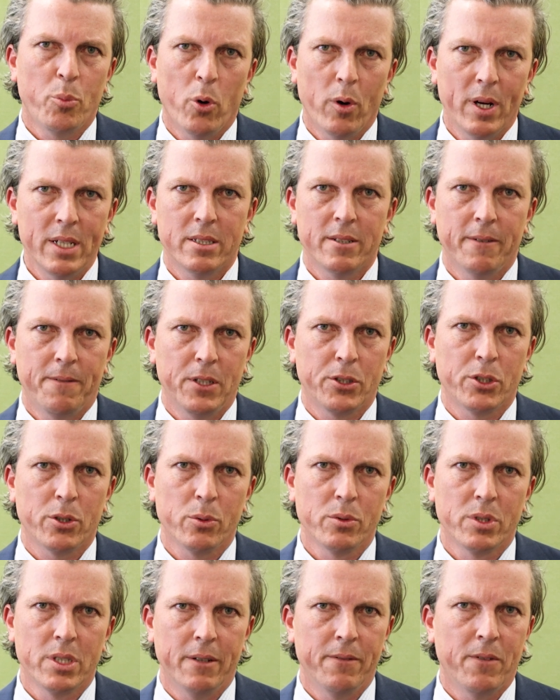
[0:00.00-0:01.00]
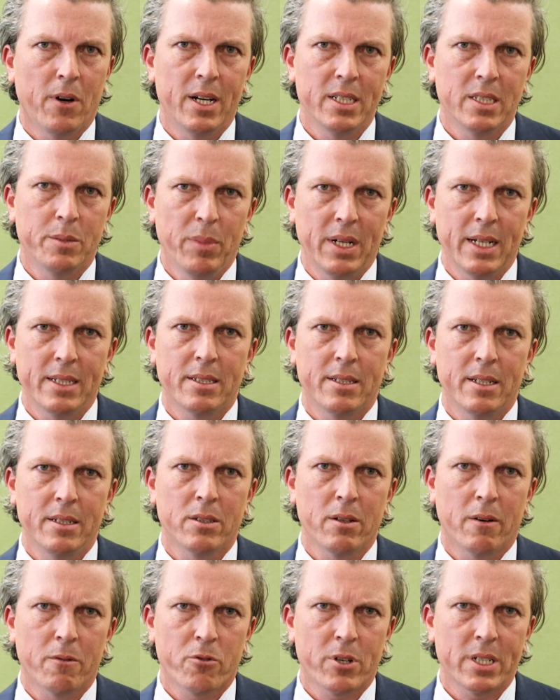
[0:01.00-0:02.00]
points, officials advised
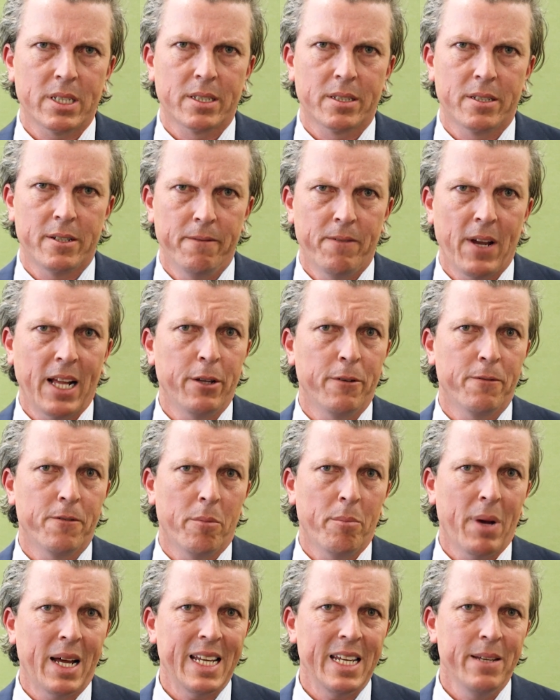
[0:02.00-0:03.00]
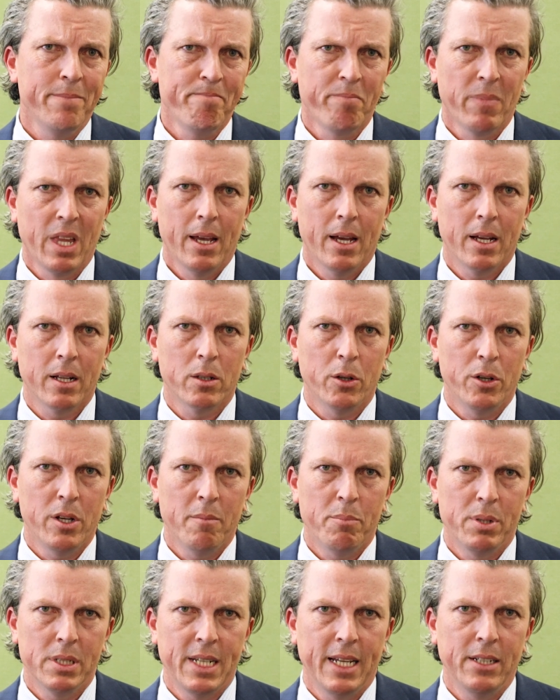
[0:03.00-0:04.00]
ministers of risks to value for money,
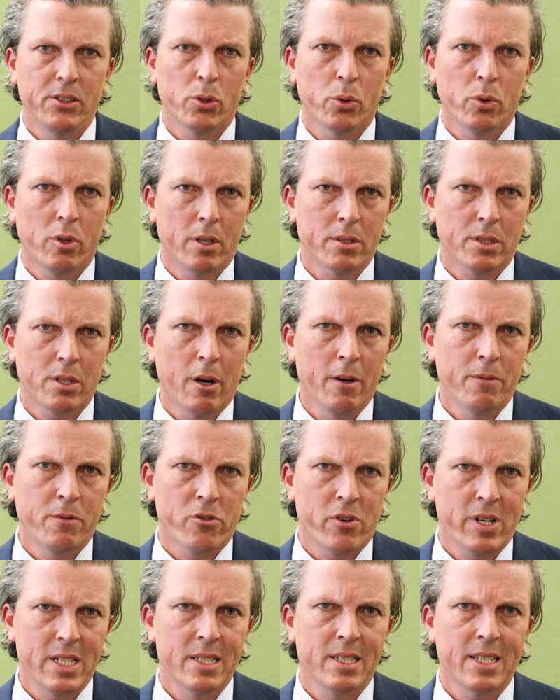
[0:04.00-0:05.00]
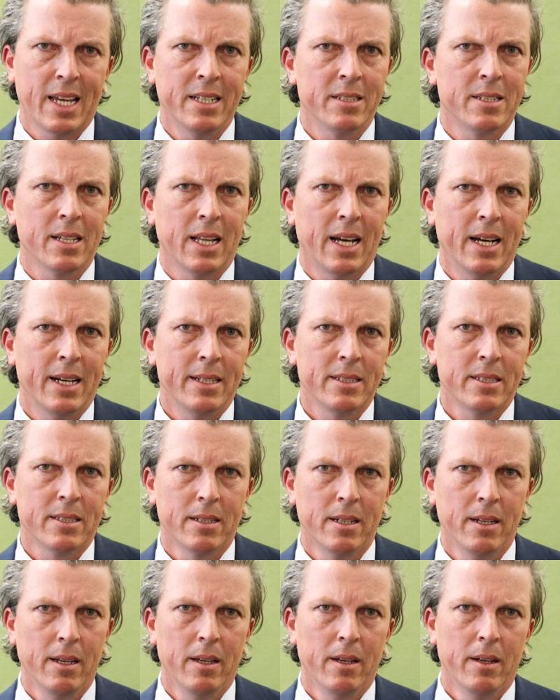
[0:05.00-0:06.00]
including potential cost overruns and delays.
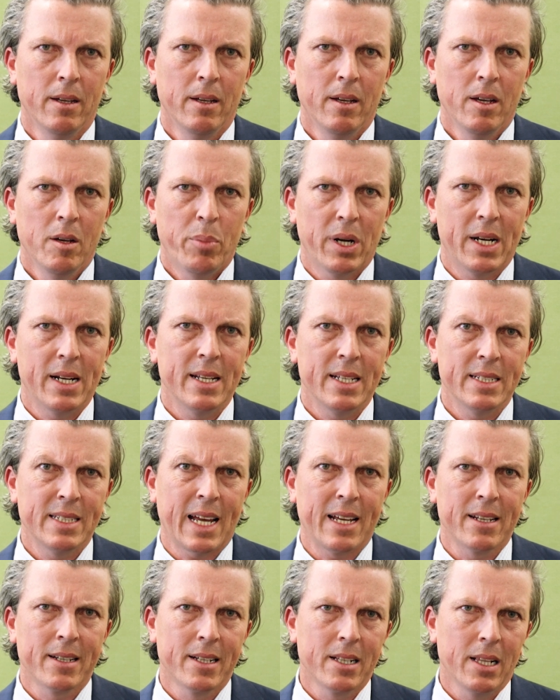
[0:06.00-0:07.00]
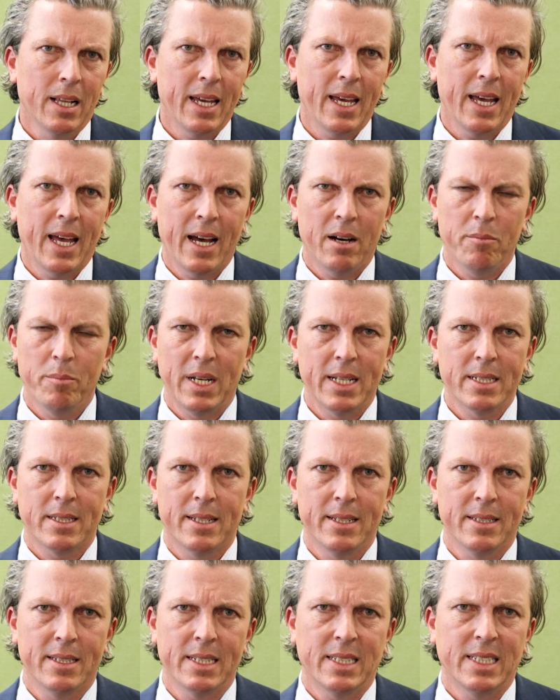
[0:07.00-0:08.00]
But it is unclear how
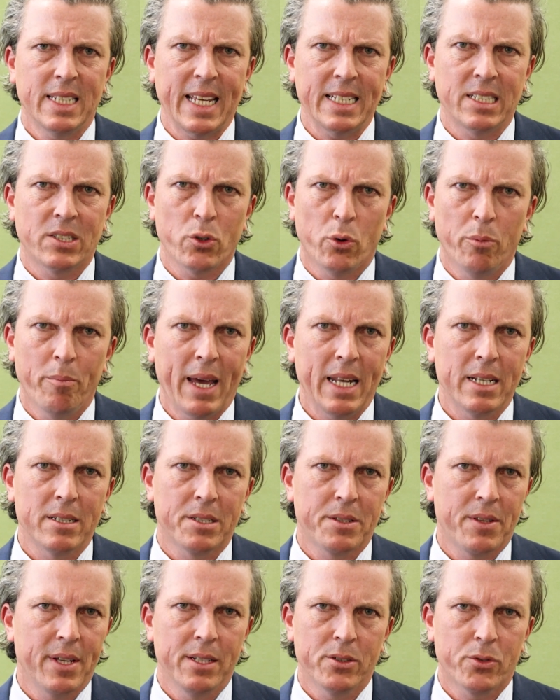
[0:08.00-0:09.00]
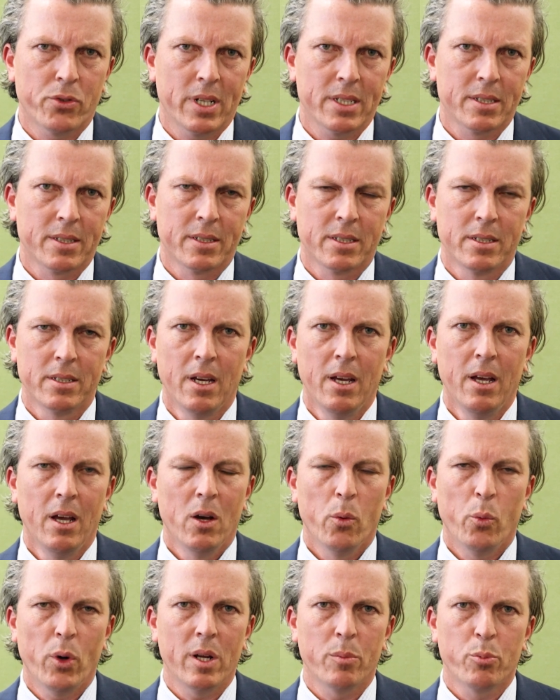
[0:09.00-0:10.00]
ministers assessed or managed these risks
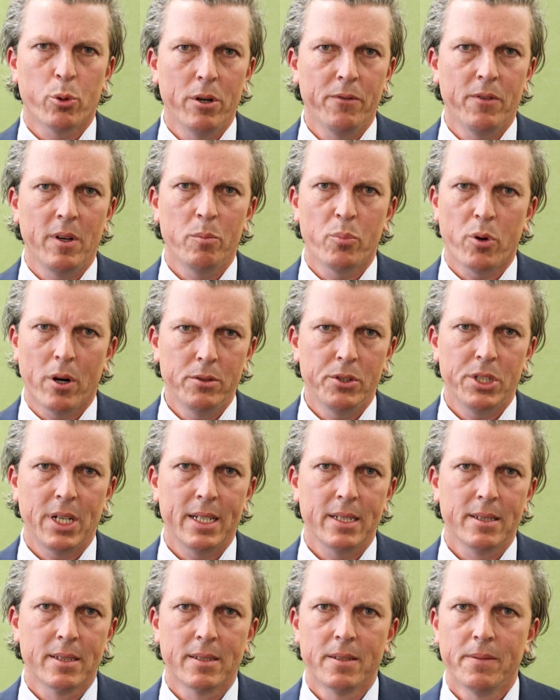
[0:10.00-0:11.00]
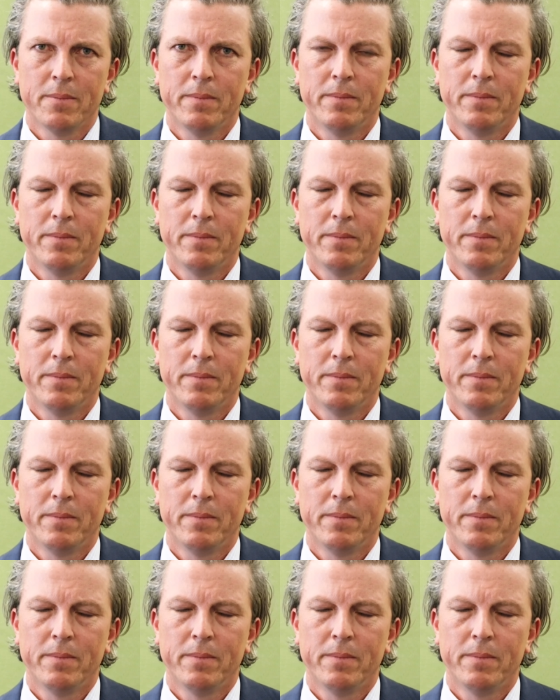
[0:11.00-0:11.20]
when approving projects.